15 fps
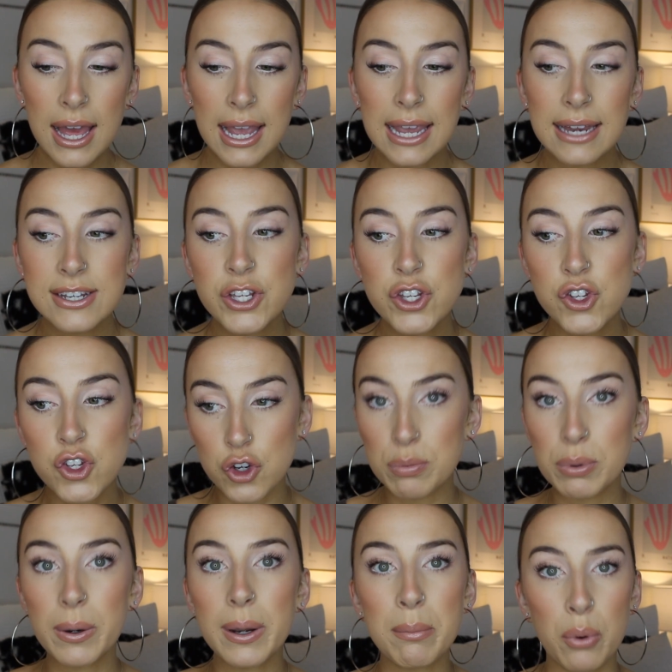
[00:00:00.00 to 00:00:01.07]
It is
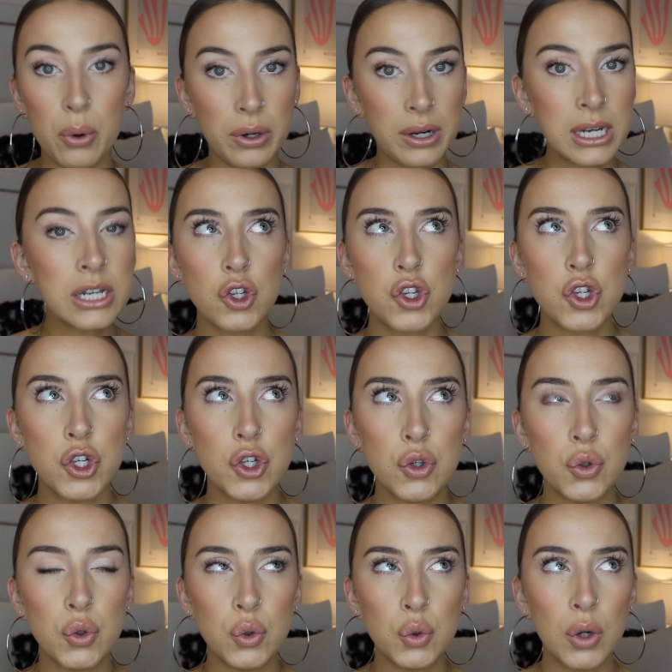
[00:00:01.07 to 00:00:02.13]
super important
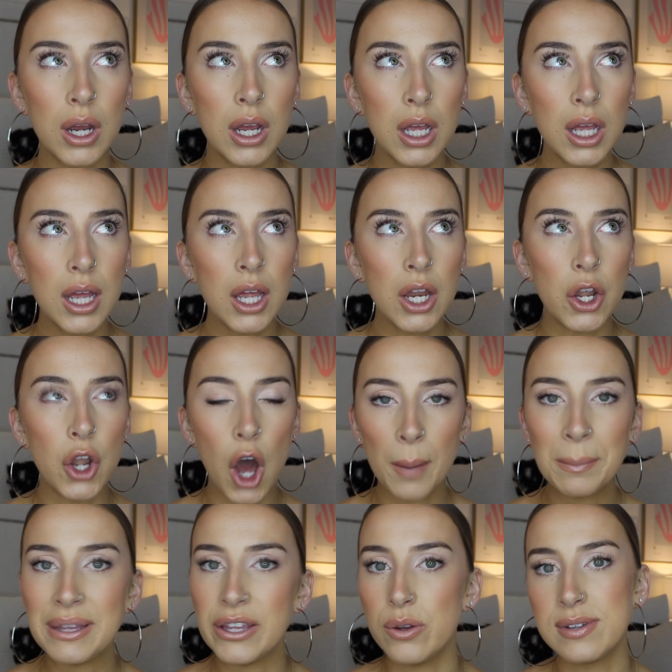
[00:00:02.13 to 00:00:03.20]
to
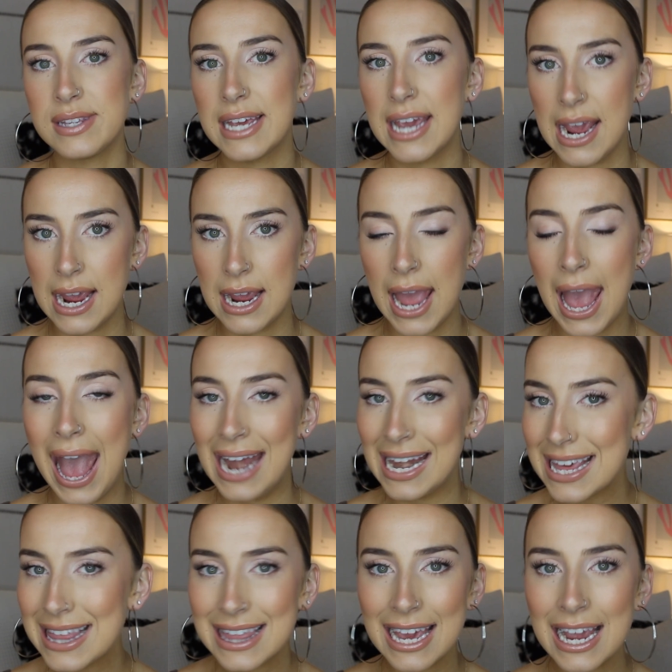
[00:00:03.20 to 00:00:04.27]
not be using
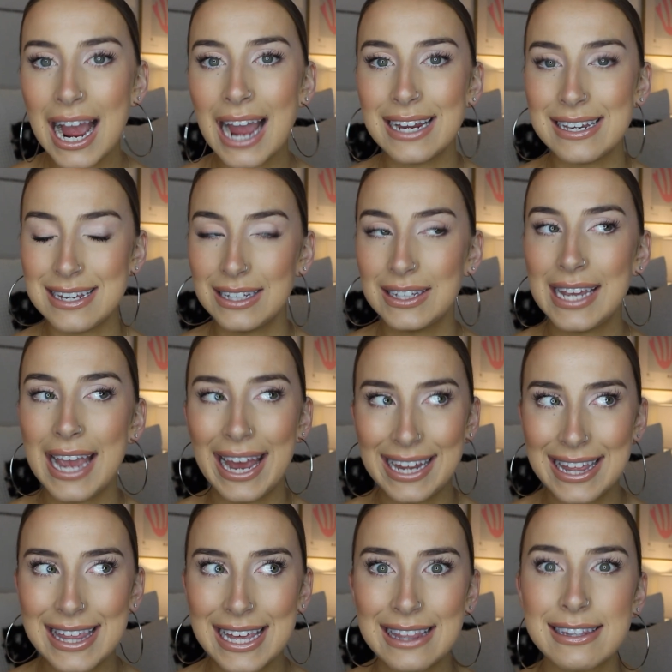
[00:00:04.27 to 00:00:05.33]
anything, ideally
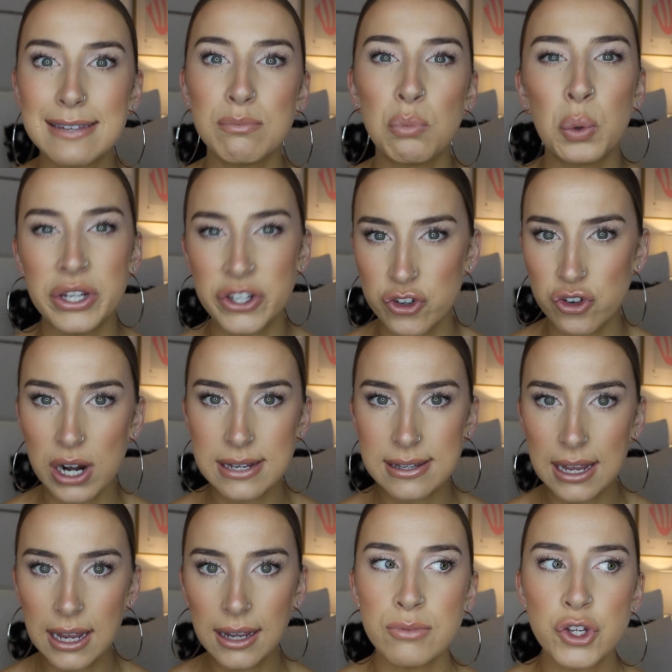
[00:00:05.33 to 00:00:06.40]
anything that's
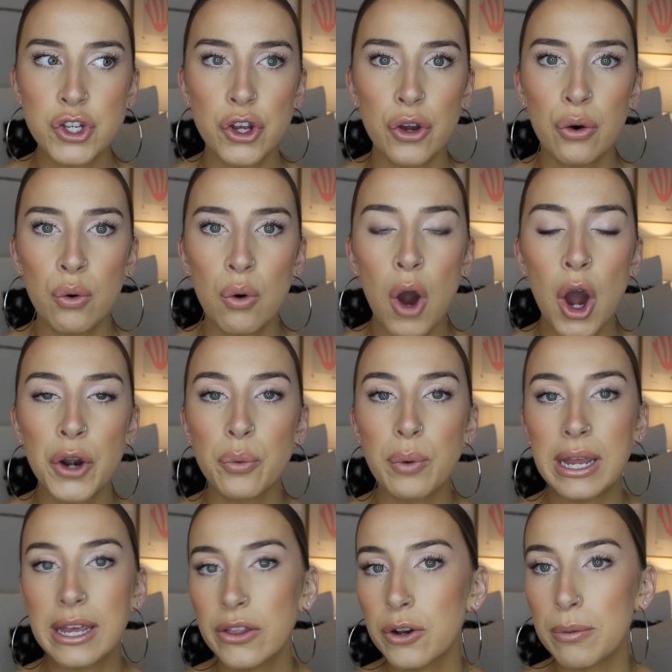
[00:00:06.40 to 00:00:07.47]
moisturizing. So on a
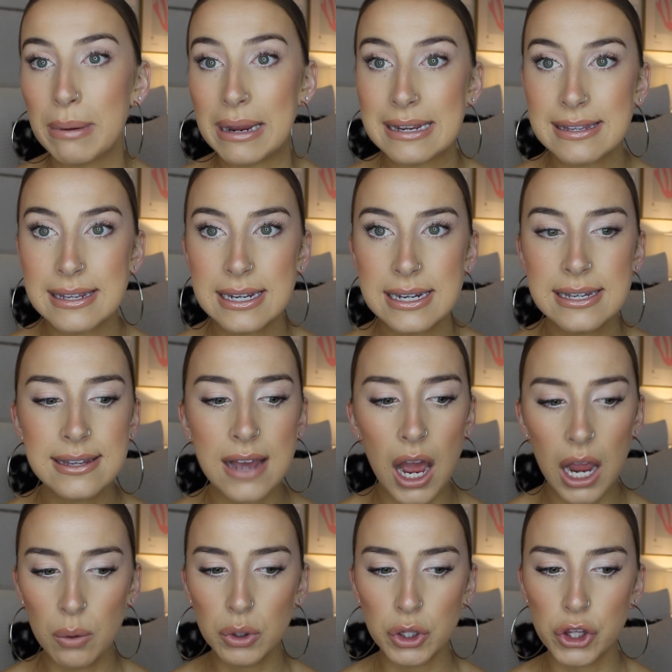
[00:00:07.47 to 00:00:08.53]
regular basis,
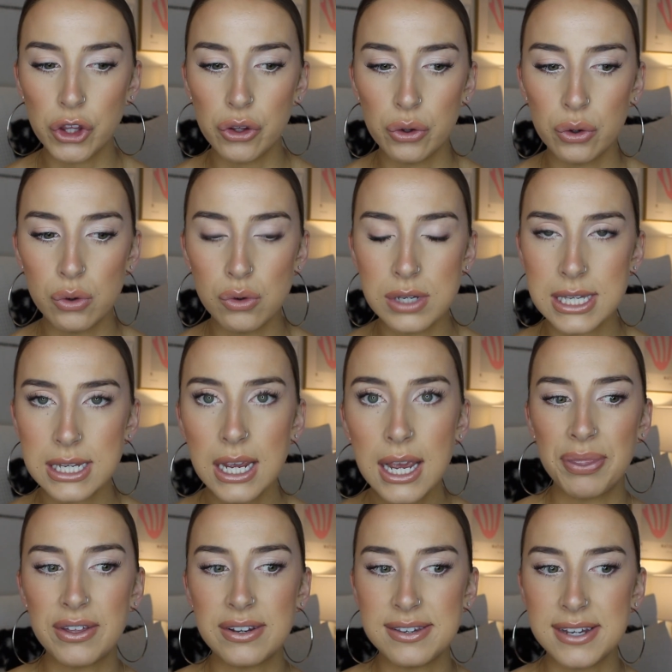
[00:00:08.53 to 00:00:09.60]
I will use
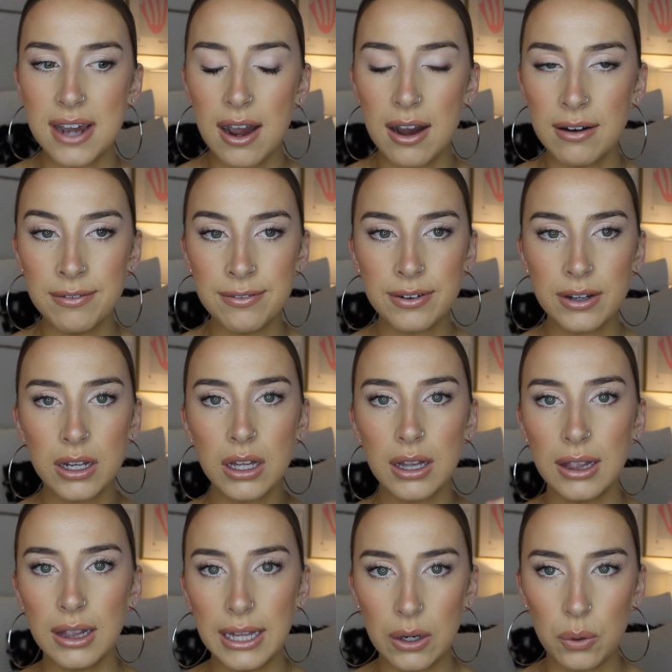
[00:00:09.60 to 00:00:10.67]
the Dove
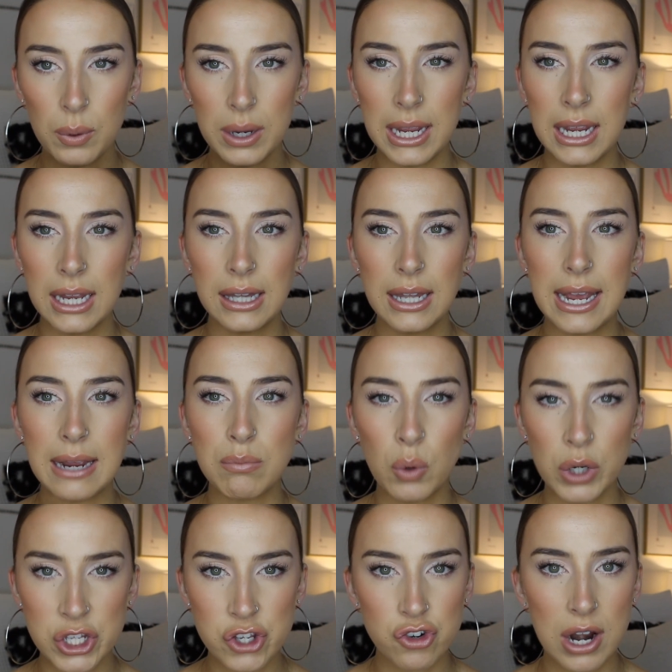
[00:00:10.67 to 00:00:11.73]
liquid,
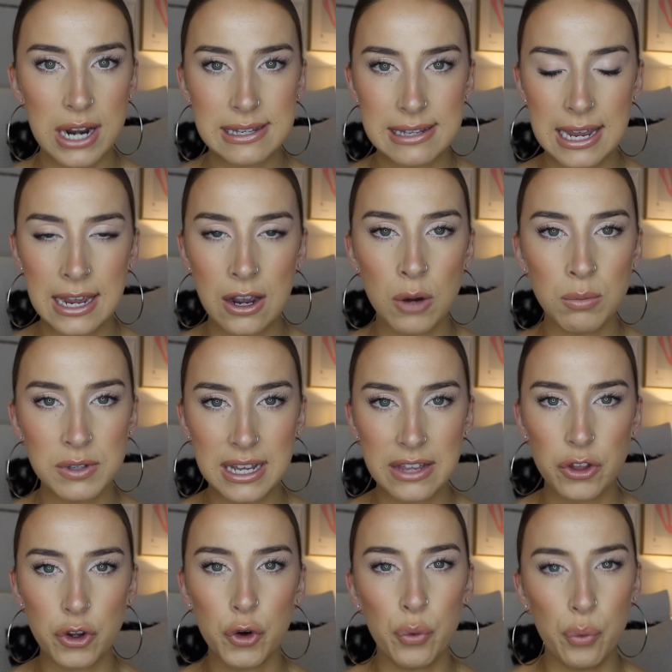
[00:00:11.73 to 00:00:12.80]
moisturizing, almost
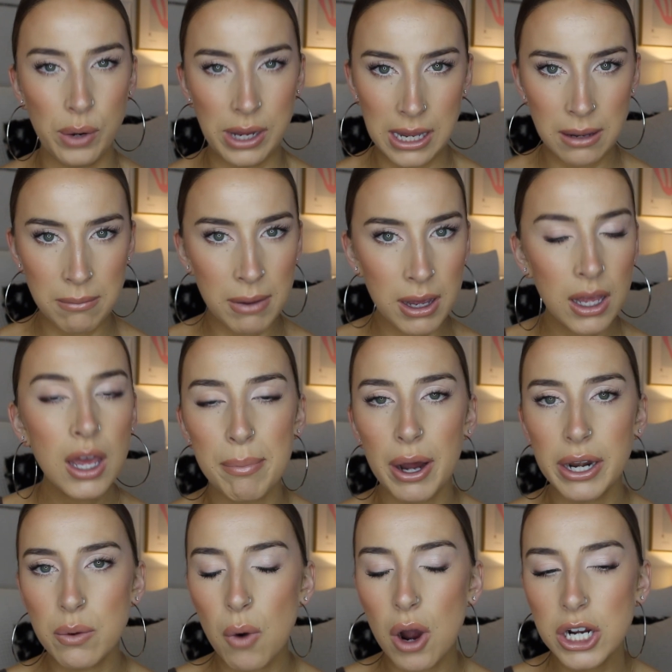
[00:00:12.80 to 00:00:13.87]
the cream
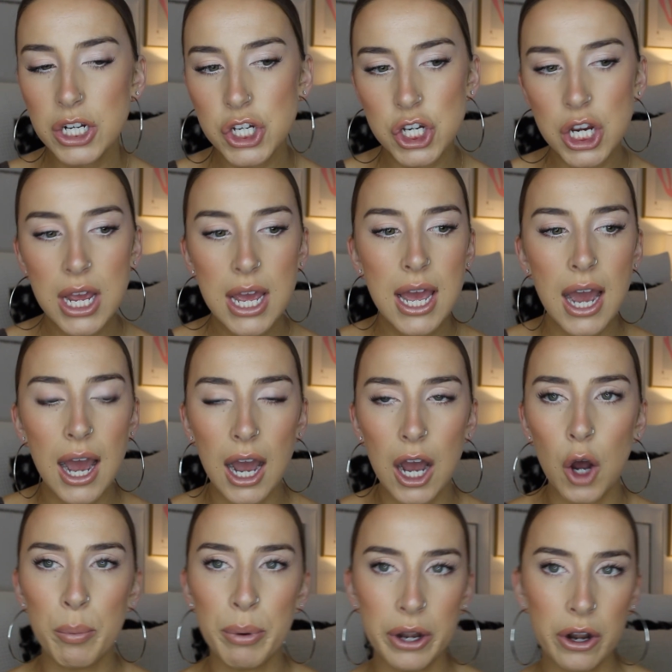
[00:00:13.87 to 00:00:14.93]
body wash.
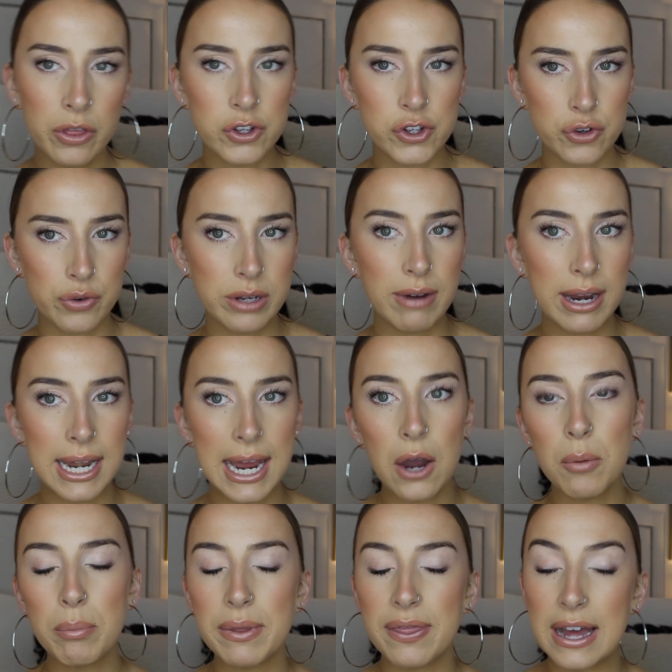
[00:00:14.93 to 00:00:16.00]
I'll put it on the screen right
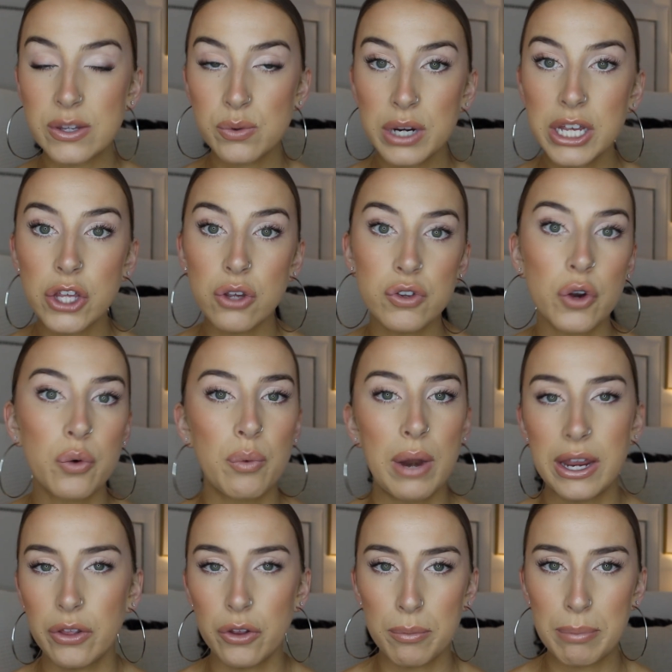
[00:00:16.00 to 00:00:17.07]
now, but that's what I use on a
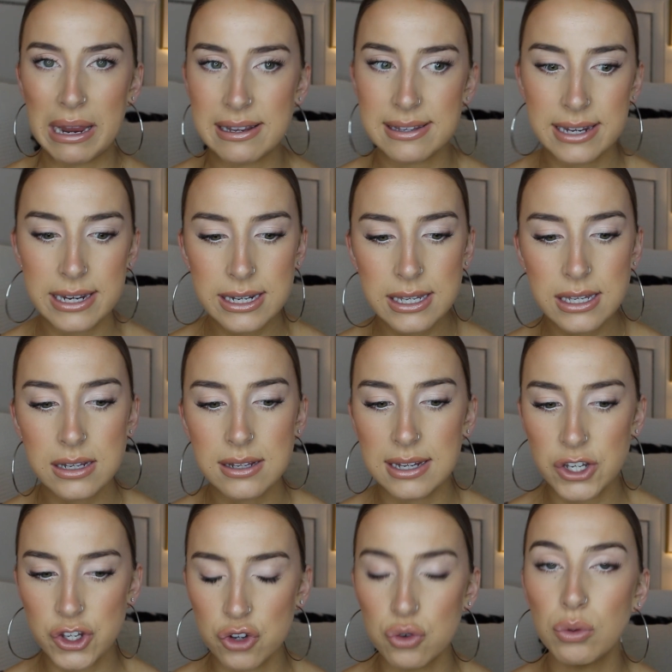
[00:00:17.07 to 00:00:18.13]
regular basis because
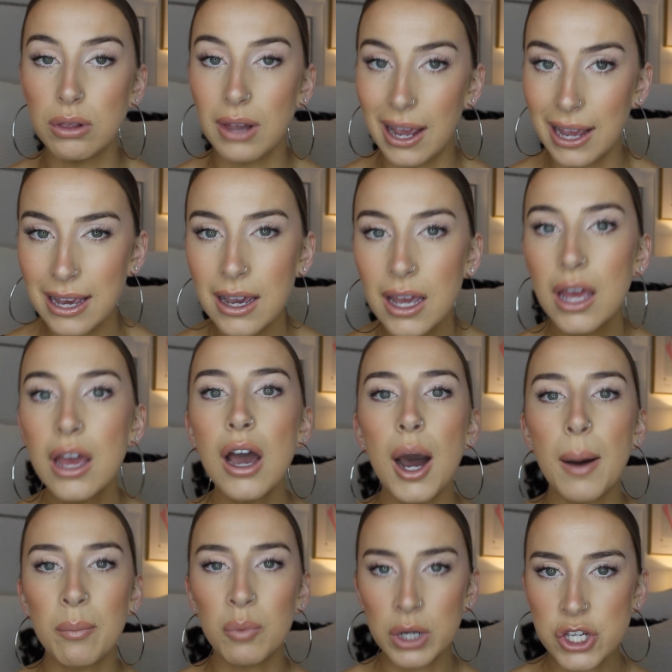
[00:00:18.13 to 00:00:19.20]
I do like
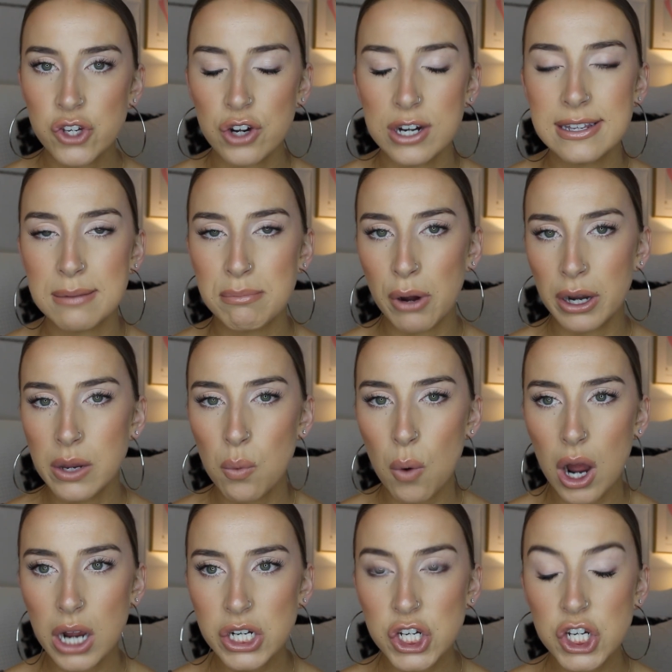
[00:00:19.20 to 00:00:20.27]
a moisturizing body
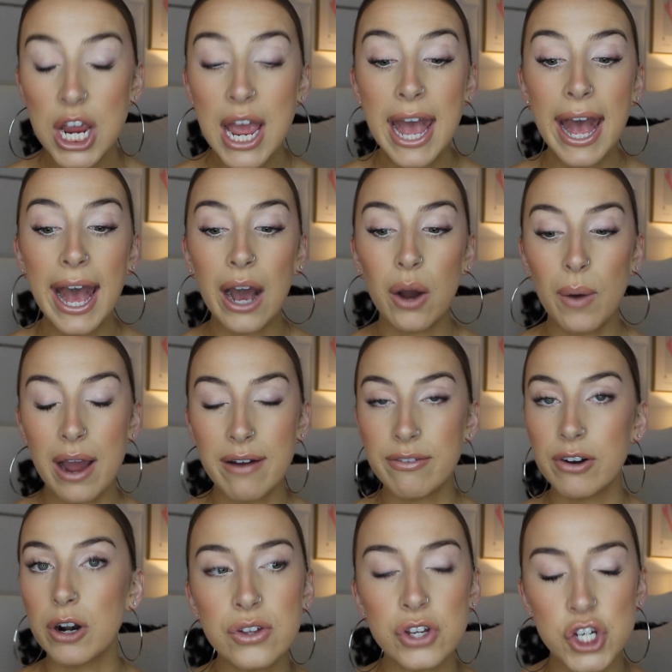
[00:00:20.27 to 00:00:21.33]
wash.
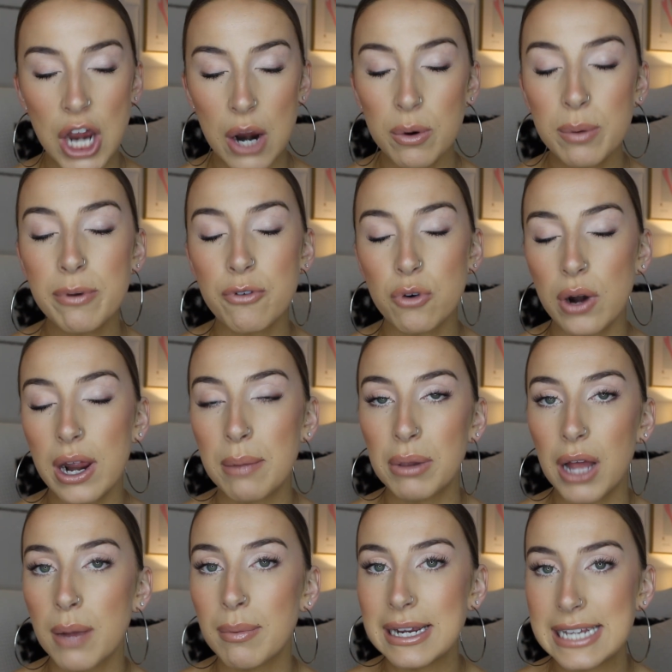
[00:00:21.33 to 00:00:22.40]
However, the shower before I
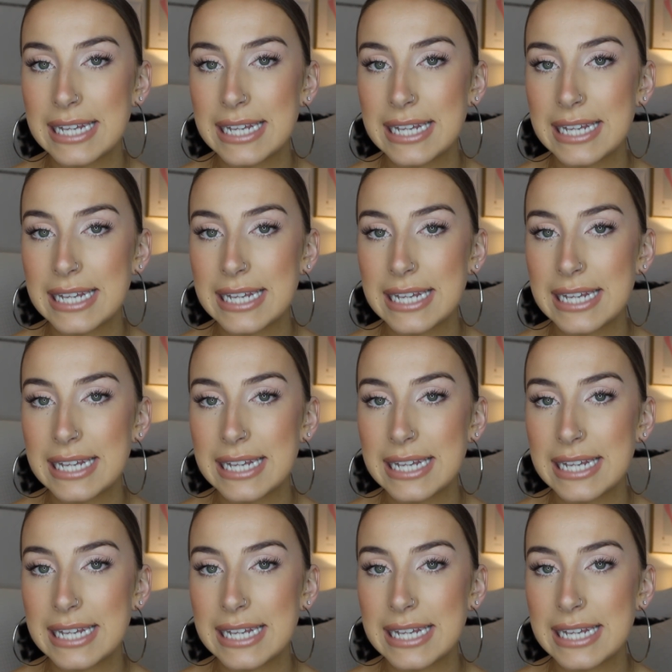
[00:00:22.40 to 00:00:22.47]
apply my